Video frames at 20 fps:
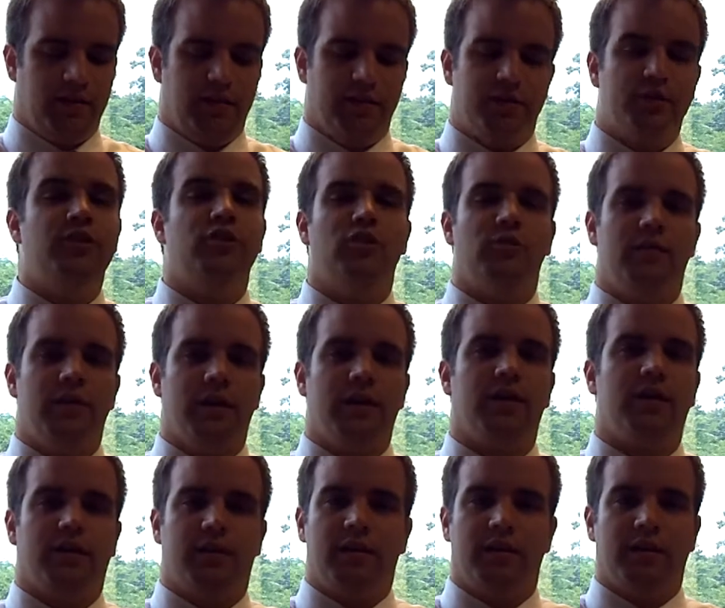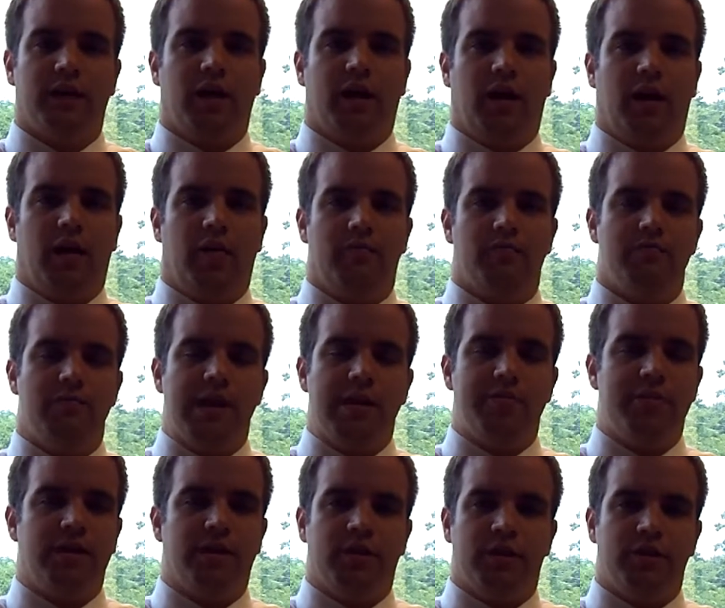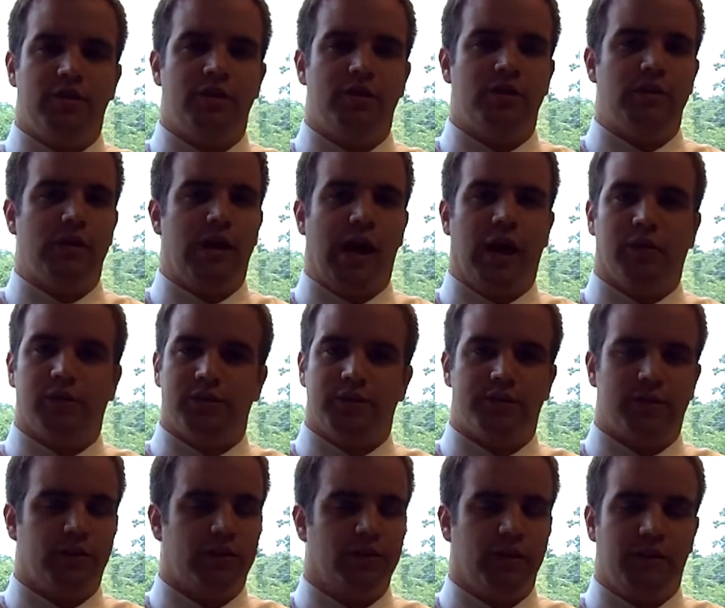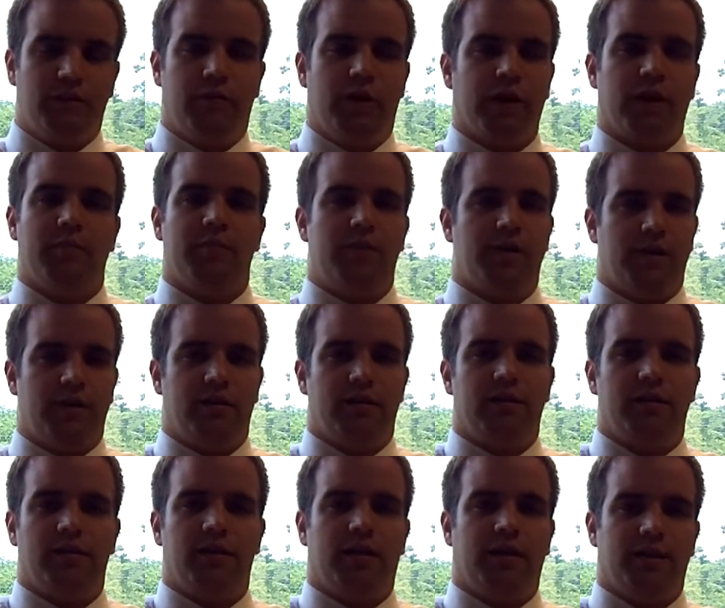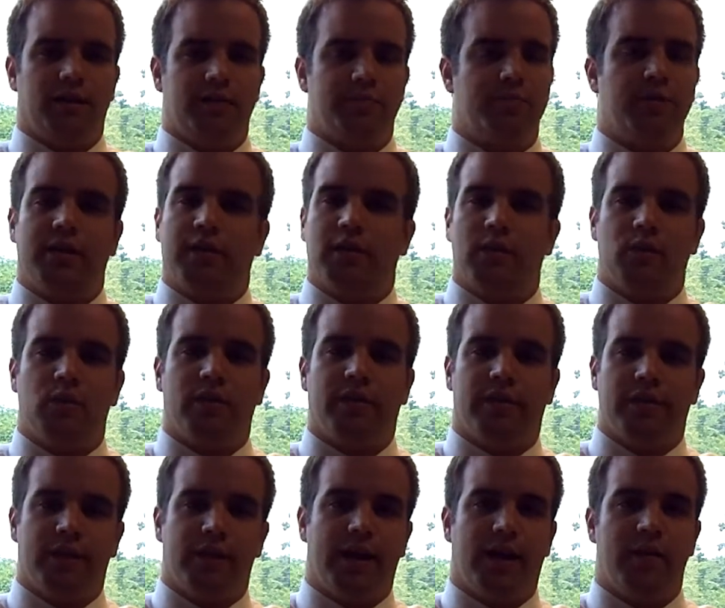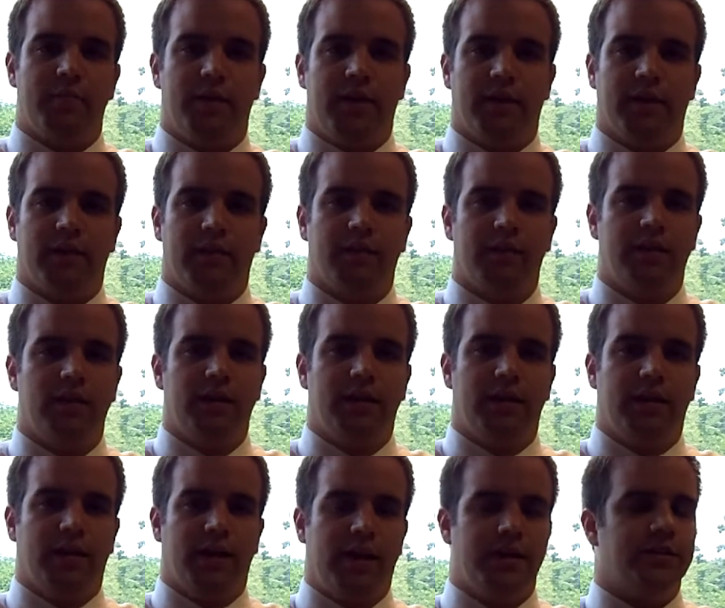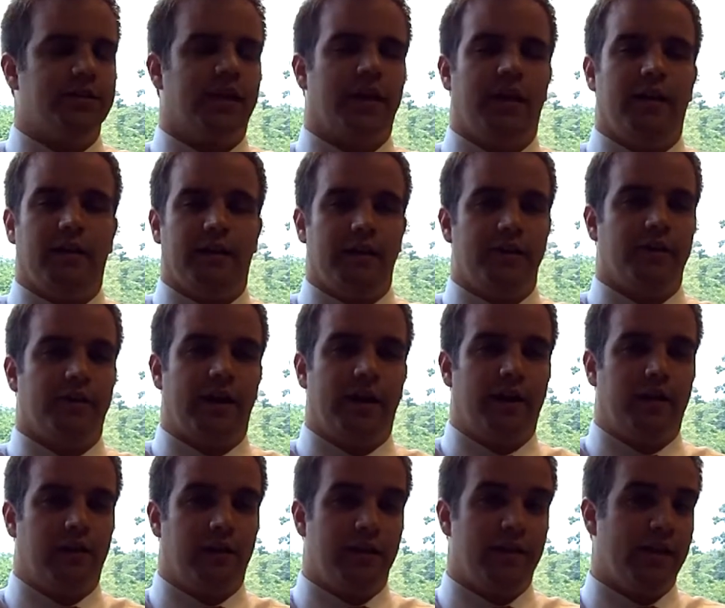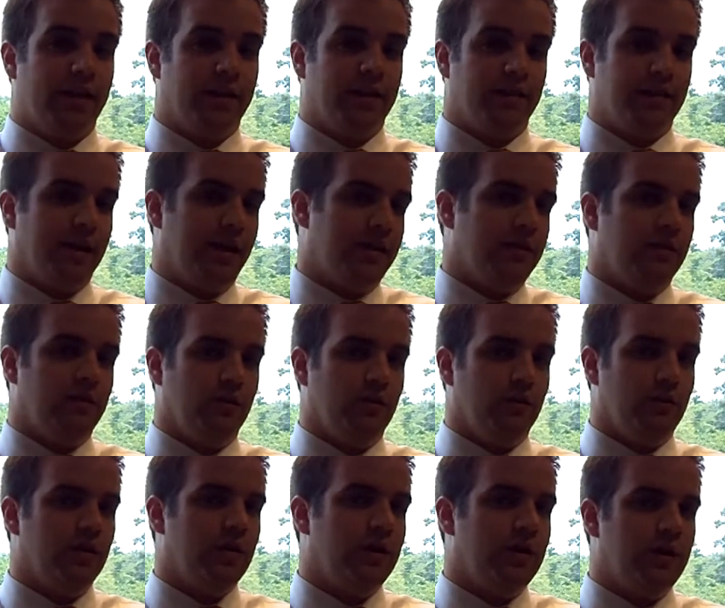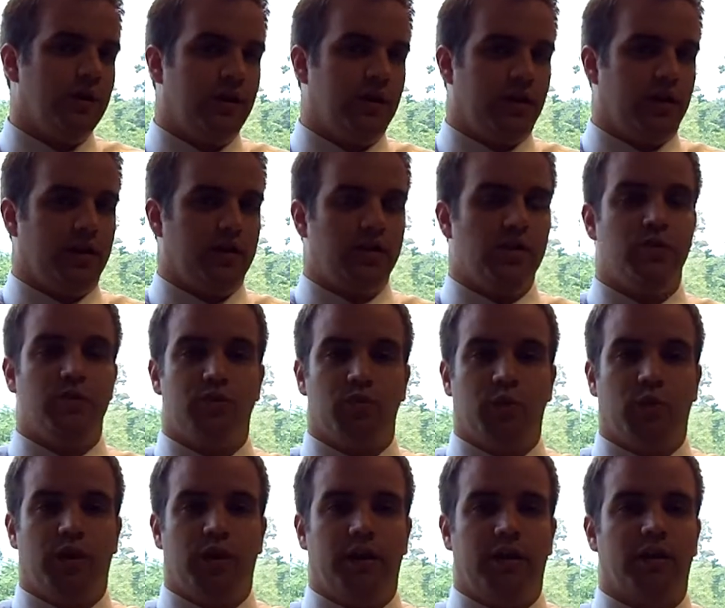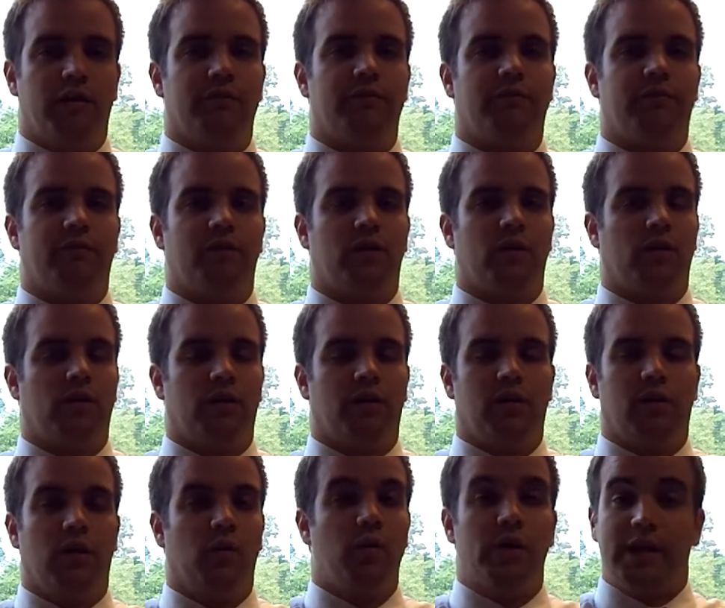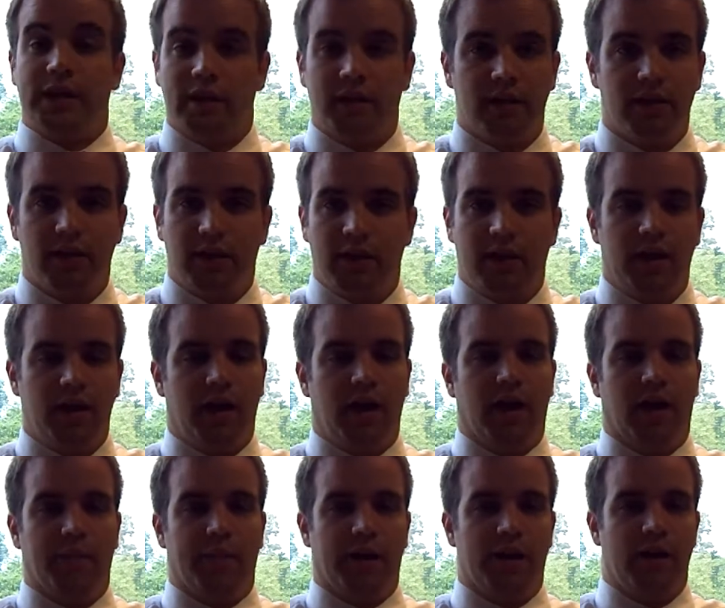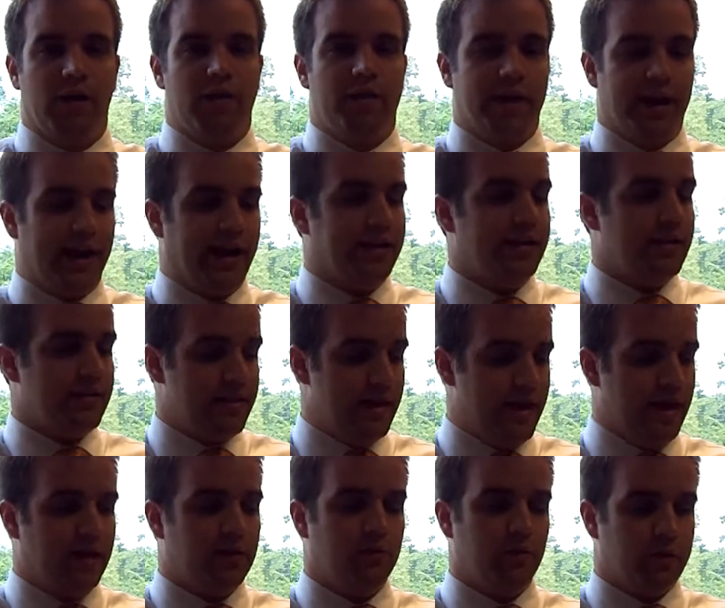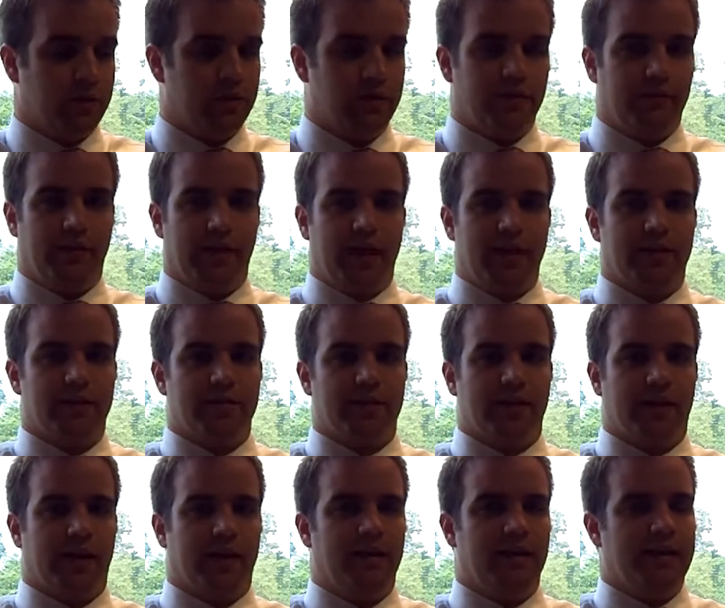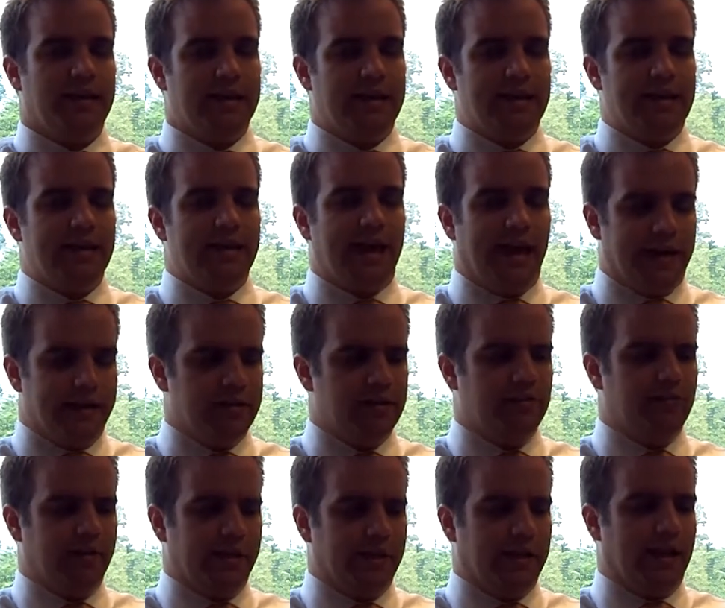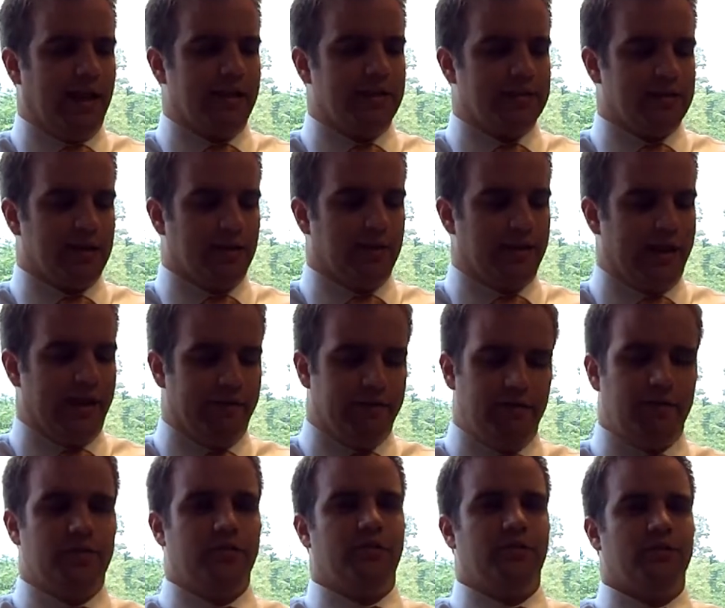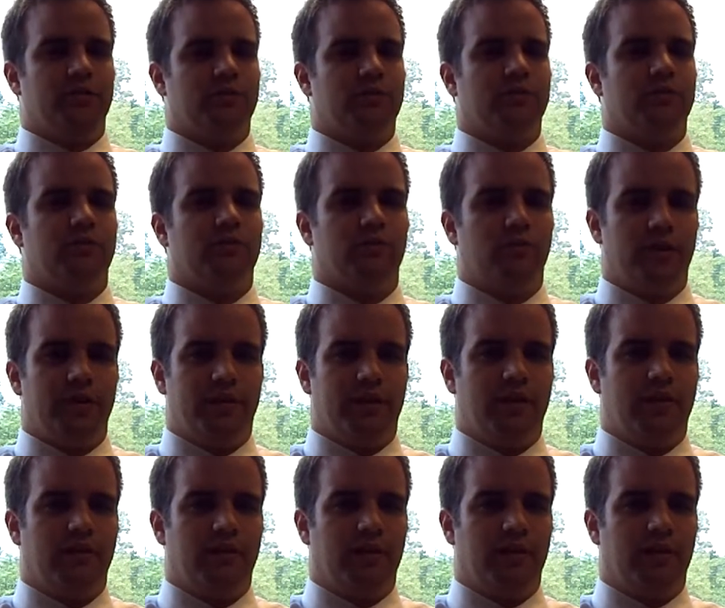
tubing may be an issue, I would certainly recommend speaking with a diabetic educator in your area that could let you use one for a week. I know that I did that with the device, and I did realize I would have issues with it,